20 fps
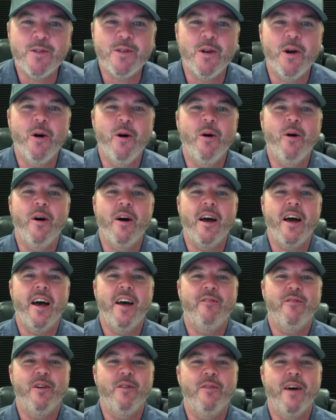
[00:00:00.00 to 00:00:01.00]
So
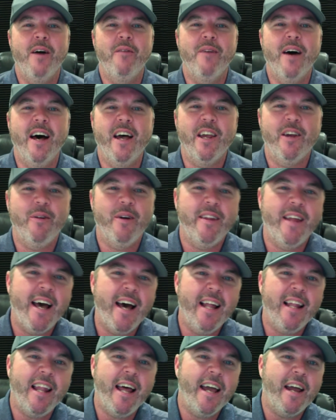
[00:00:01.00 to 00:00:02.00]
if you found value in
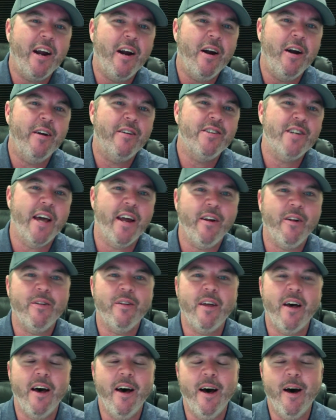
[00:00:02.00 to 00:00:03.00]
that, like our channel
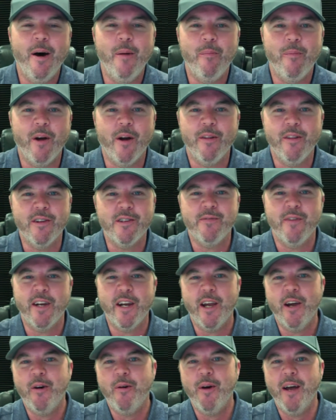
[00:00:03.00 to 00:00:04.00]
or this video,